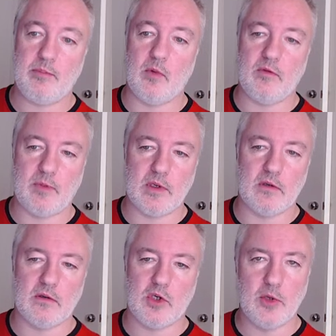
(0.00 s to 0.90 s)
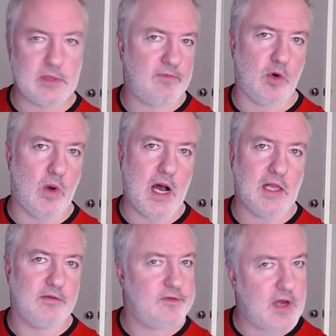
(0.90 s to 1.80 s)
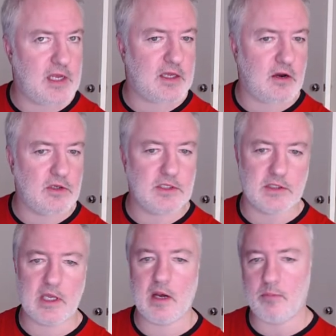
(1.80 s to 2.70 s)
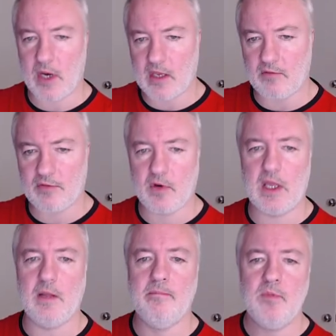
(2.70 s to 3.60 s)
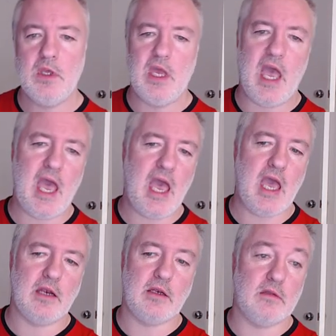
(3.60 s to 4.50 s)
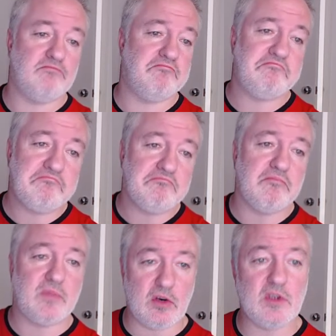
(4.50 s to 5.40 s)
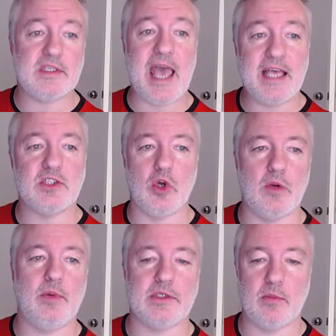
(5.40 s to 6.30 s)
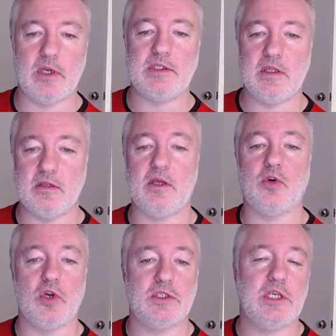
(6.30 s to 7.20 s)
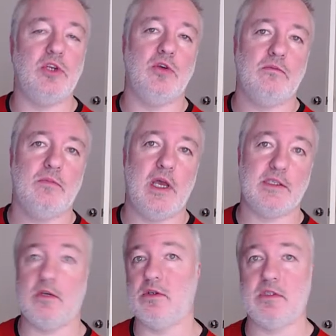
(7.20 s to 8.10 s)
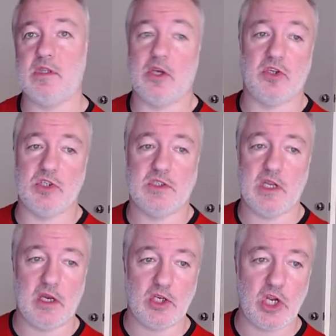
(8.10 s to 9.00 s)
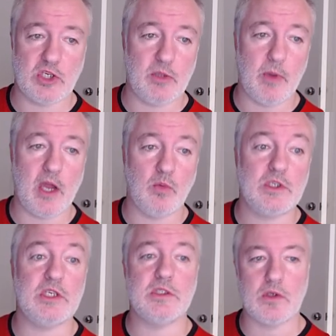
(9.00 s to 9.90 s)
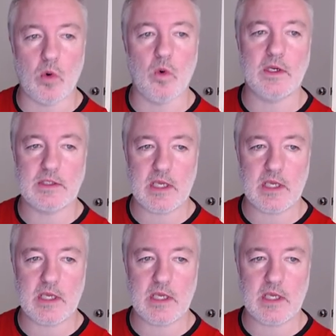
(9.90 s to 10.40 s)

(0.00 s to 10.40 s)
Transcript: but we've been cooped up for a while, and finally the currencies are kind of breaking free, and there is as good a possibility that they'll continue as there is that they could just suddenly change their mind, which isn't always the